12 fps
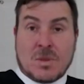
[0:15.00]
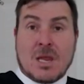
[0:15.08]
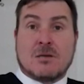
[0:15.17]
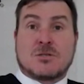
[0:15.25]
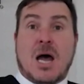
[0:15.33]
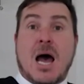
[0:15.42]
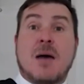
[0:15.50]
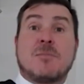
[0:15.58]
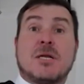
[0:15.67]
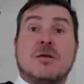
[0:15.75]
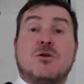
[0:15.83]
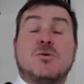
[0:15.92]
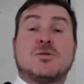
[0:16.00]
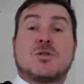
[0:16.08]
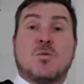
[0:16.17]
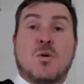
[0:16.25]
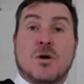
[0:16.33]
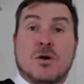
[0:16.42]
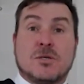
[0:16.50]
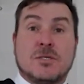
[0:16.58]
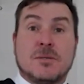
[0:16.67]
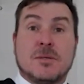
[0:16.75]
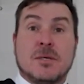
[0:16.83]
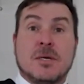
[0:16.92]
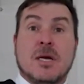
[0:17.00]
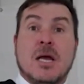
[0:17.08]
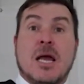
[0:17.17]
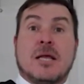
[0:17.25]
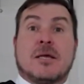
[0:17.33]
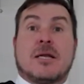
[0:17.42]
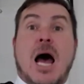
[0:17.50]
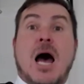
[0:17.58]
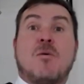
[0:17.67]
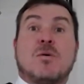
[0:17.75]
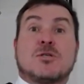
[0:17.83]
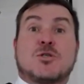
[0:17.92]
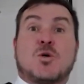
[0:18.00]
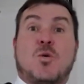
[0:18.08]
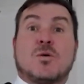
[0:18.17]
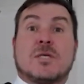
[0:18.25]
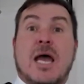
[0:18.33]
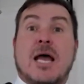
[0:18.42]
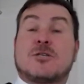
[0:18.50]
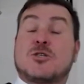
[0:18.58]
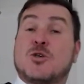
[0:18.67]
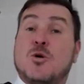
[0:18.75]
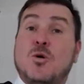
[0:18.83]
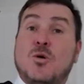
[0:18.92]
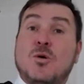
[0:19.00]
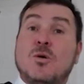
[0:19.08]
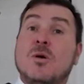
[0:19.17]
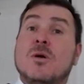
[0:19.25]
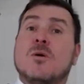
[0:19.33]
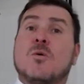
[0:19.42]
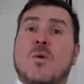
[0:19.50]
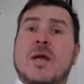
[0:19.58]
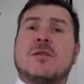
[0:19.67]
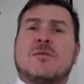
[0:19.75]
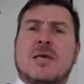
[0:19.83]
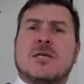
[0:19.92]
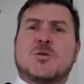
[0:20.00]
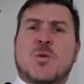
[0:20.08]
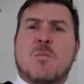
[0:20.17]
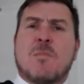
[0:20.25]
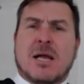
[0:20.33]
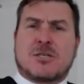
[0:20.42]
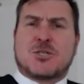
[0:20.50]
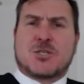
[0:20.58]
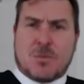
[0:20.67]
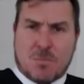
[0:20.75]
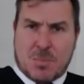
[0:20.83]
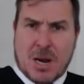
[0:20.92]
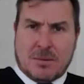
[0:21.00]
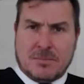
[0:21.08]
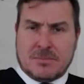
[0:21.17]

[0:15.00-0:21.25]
So I'm going to use the word that I was taught at school when things were much simpler.